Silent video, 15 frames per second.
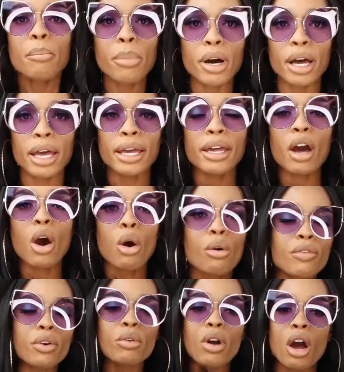But
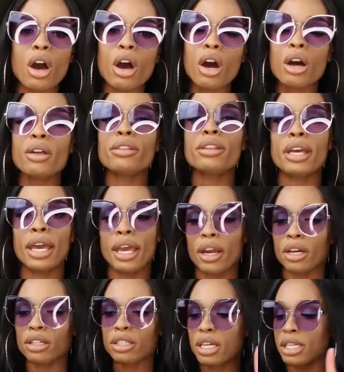overall, the
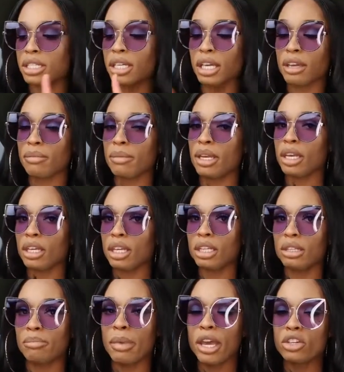hair doesn't give me
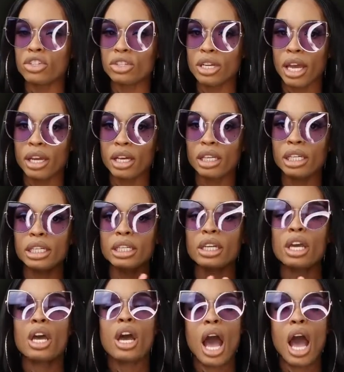any major tangling.